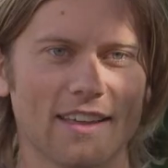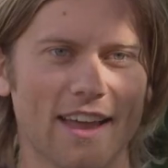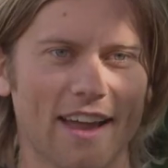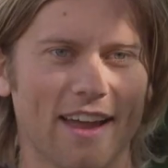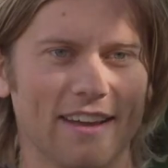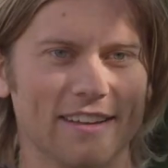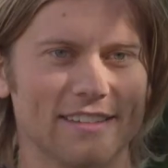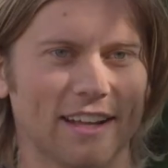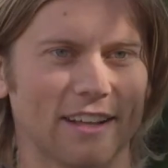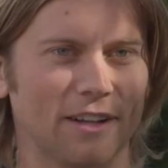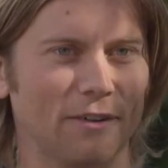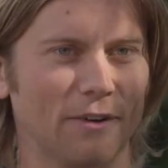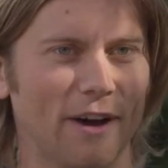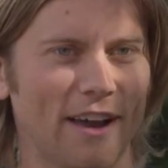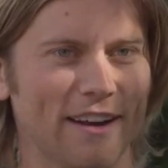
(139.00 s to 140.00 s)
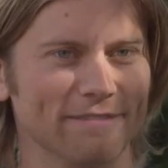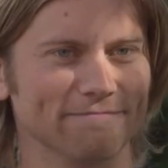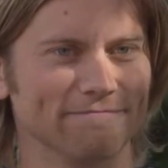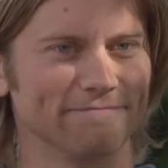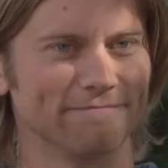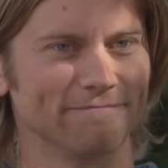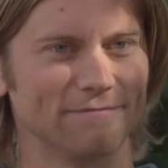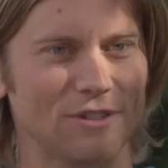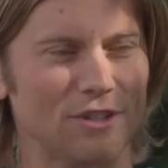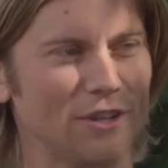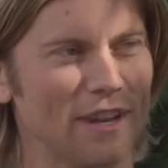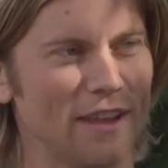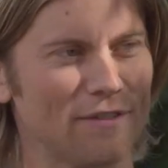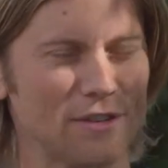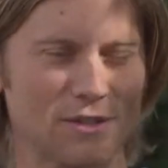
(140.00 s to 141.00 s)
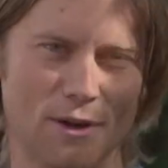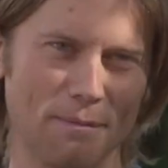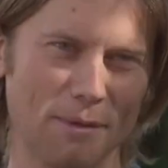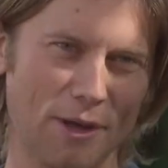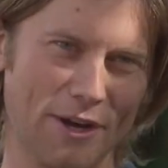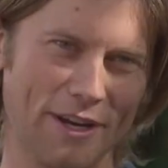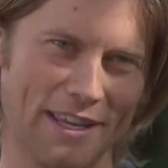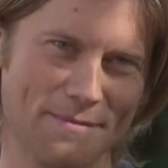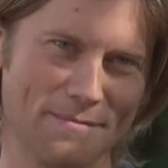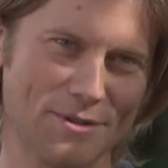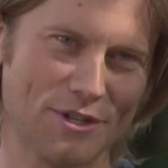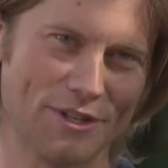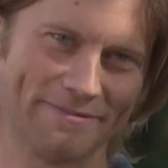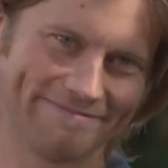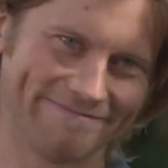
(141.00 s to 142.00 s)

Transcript: Yeah, exactly right. You should never stop learning, Imogen.